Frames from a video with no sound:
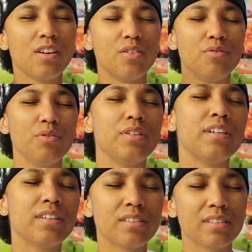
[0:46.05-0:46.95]
New
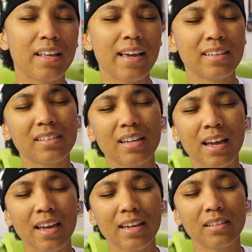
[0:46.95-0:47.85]
Year's last
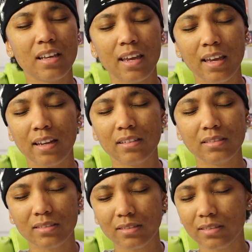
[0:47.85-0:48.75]
night and
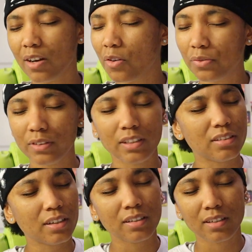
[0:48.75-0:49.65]
hopefully you
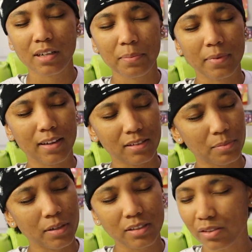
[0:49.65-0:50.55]
turned up as
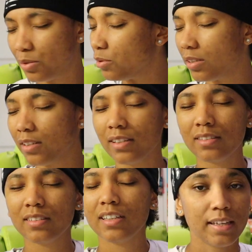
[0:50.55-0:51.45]
much as you could.
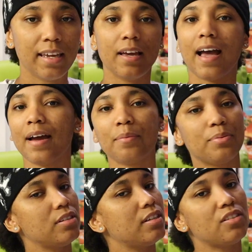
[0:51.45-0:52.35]
Yeah, I
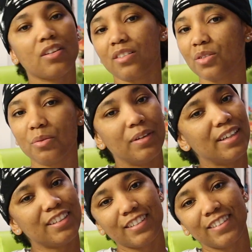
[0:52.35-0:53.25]
appreciate y'all so much
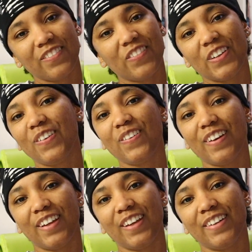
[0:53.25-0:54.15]
for
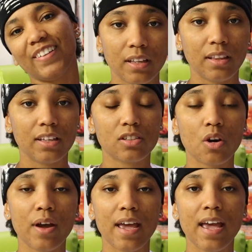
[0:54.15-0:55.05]
tuning in. Let's
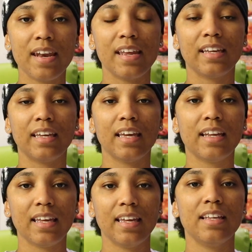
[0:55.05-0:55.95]
go ahead and
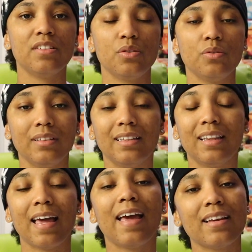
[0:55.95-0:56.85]
get into the
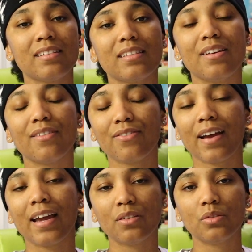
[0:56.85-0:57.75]
last and
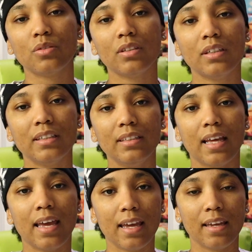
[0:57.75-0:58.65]
final
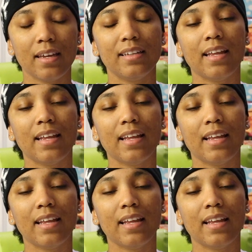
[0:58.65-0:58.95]
day.